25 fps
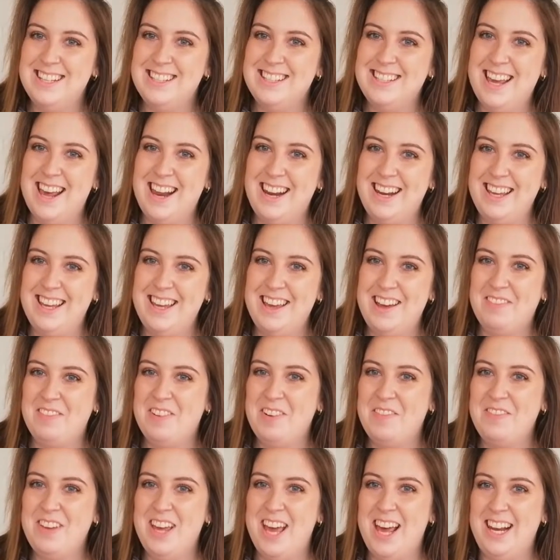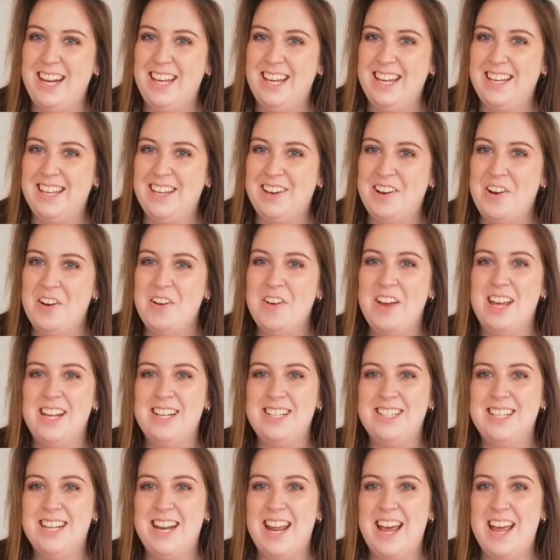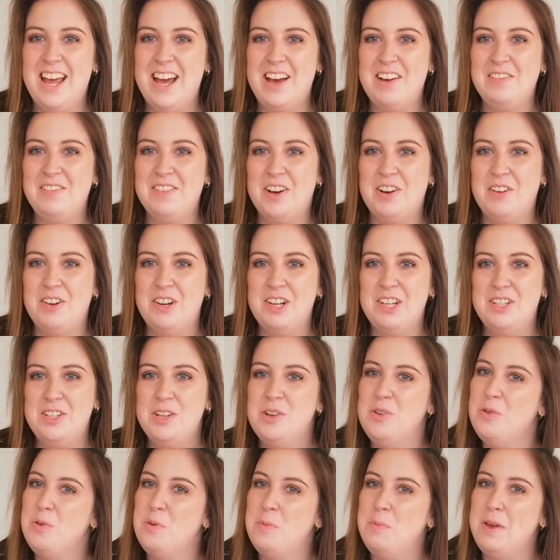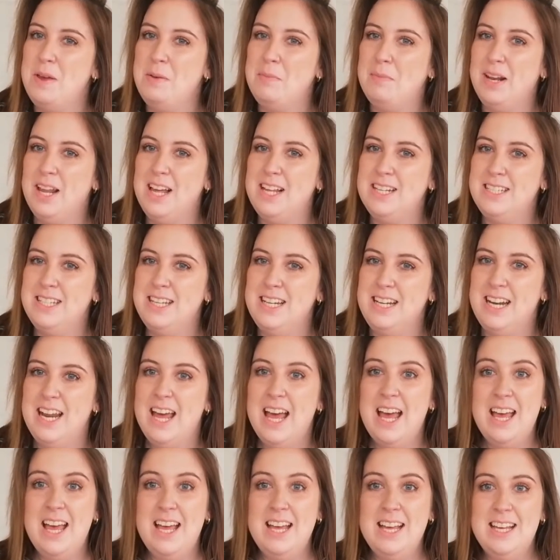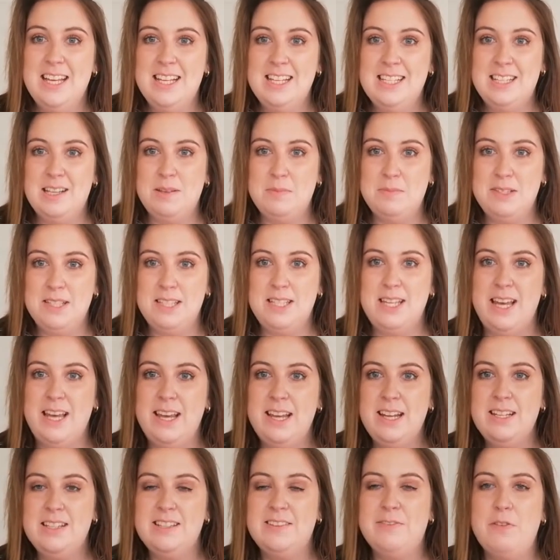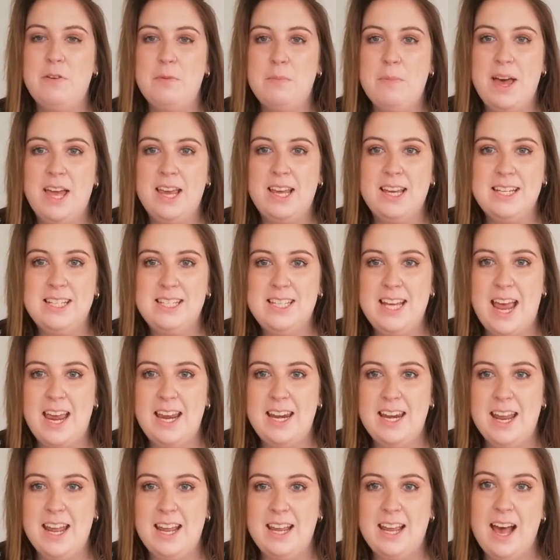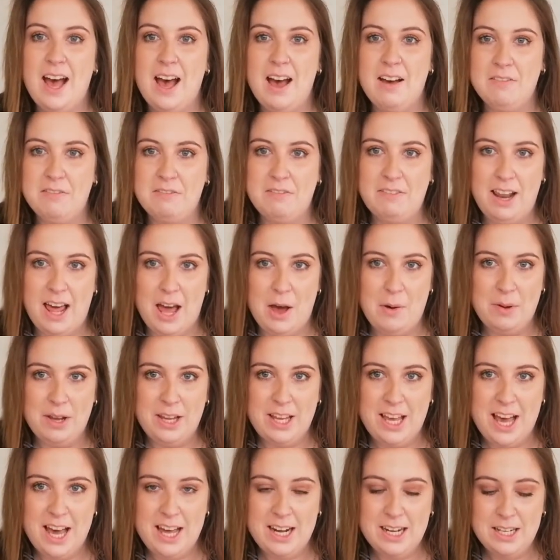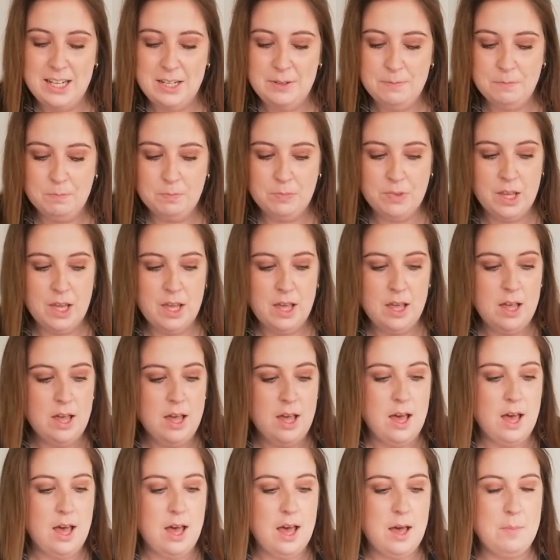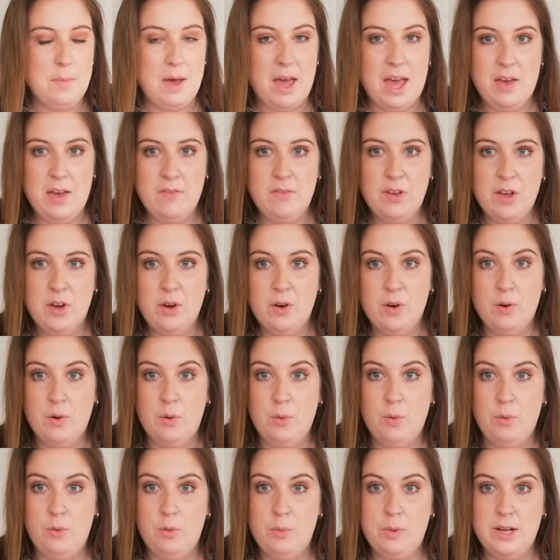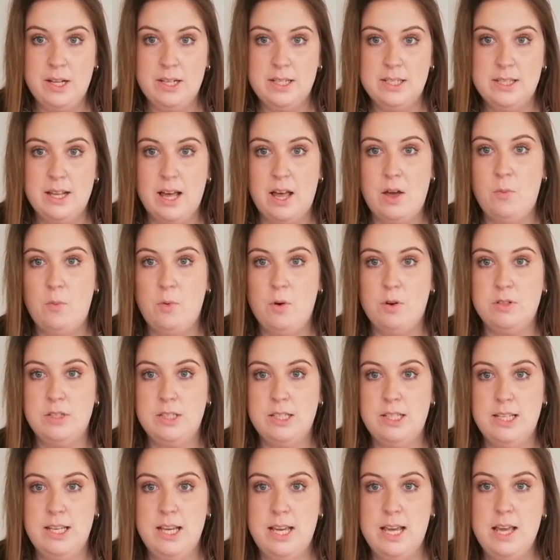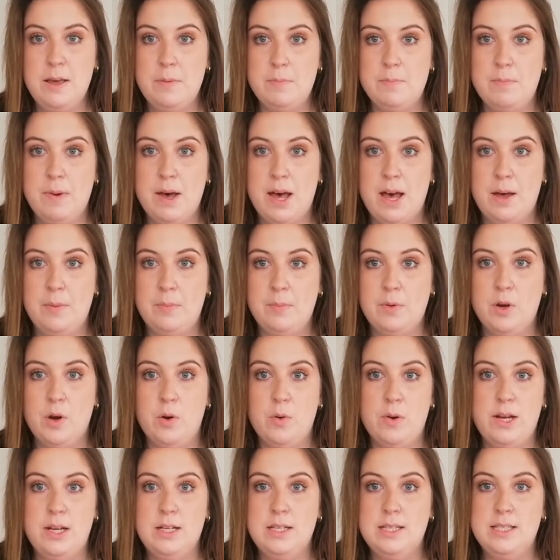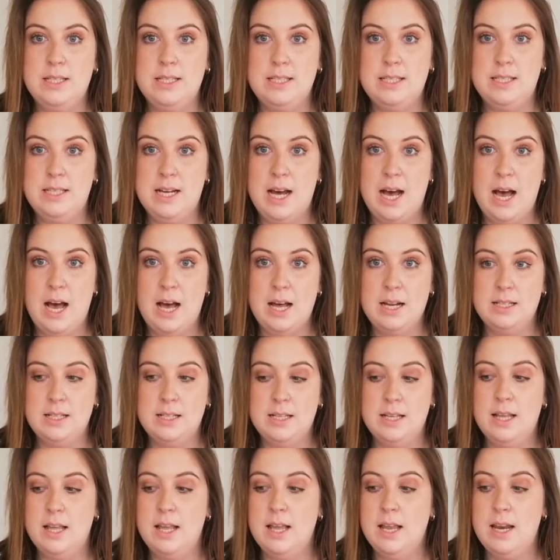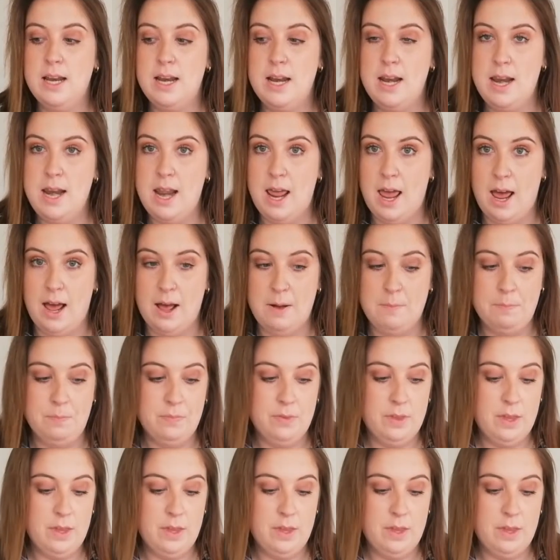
it's Kelly here from Kelly & Co, and today I'm going to be planting some seeds for my container cut flower garden. I haven't got all the ones I want yet, but I'm going to start now.